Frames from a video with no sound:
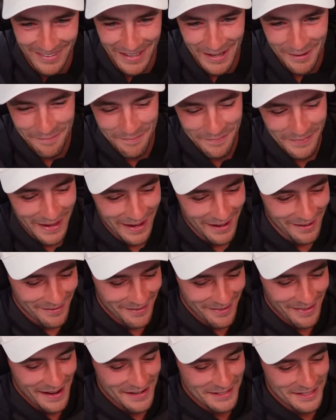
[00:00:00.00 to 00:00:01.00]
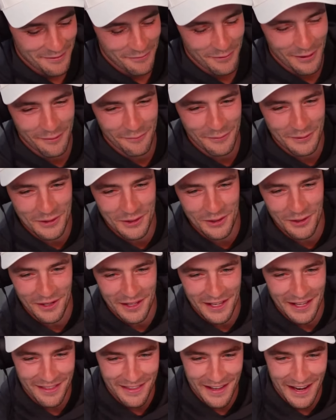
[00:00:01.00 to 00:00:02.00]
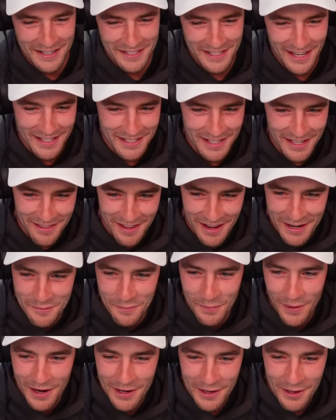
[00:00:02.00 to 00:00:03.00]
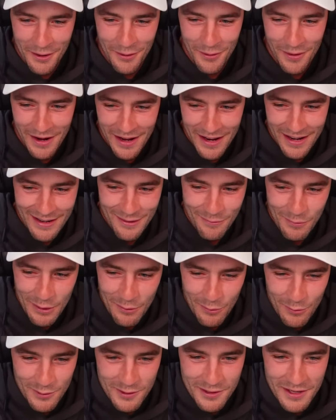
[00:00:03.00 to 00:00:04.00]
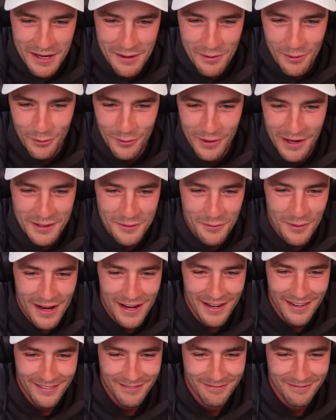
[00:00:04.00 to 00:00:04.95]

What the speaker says: Yep. Thanks, everyone, for tuning in. Thanks, Adzi. Thanks, Brado. And we will see you all next week.